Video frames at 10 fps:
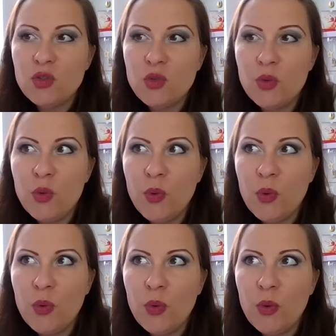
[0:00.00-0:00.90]

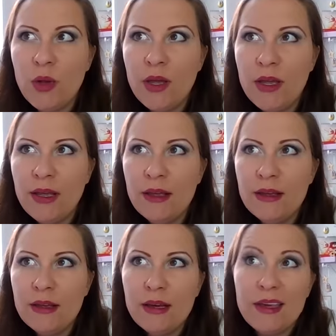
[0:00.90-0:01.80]
to
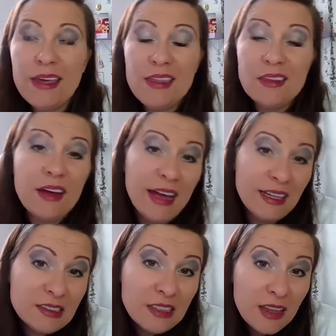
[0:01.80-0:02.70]
either
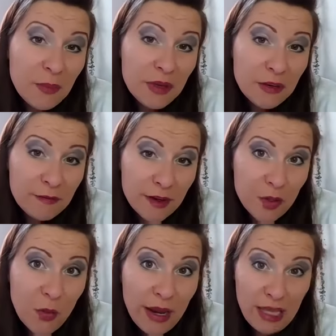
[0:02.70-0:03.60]
answer them in a
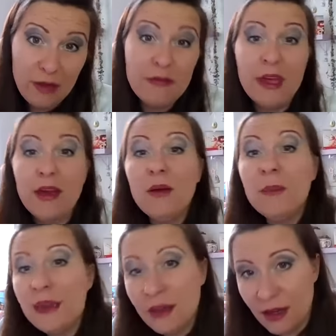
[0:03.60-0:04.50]
funny way if they are
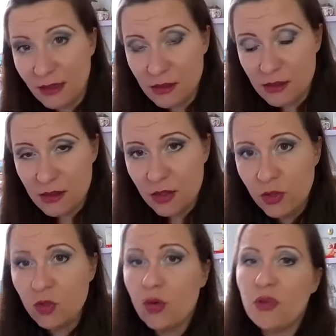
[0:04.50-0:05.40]
being asked.
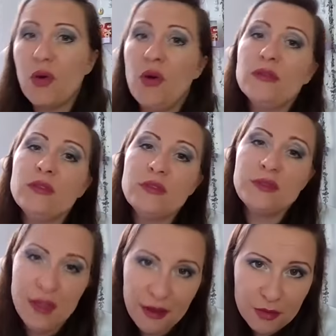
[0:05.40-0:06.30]
You could also
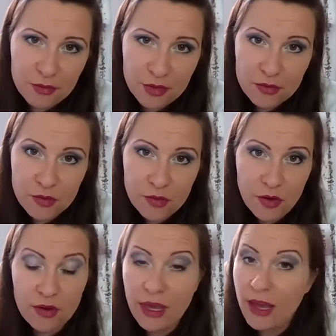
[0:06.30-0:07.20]
tell the recruiter,
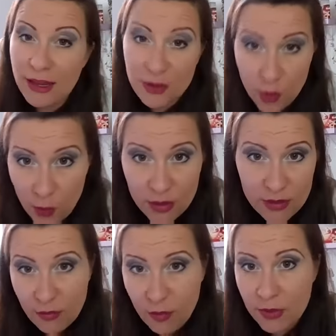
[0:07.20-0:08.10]
okay, I know
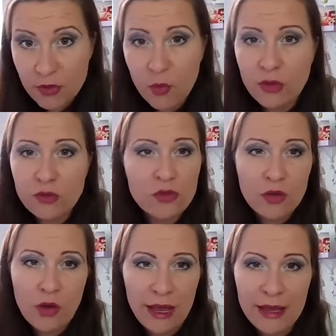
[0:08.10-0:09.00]
it's a forbidden question,
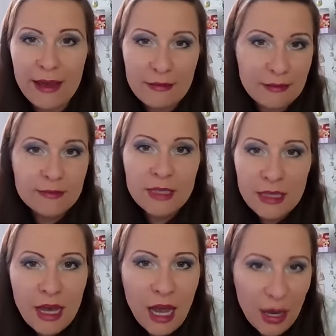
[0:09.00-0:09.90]
so I
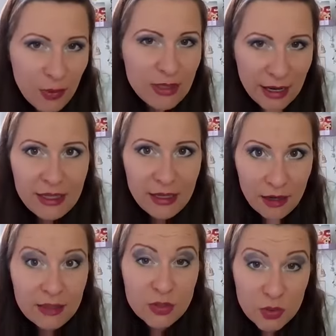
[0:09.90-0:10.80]
would kindly
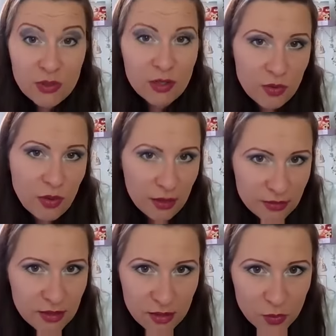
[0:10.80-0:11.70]
ask you not to
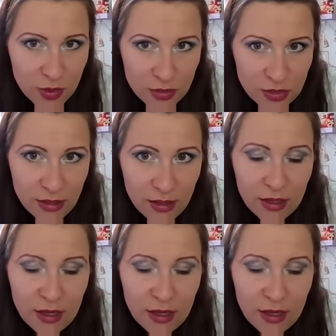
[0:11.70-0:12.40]
ask this question.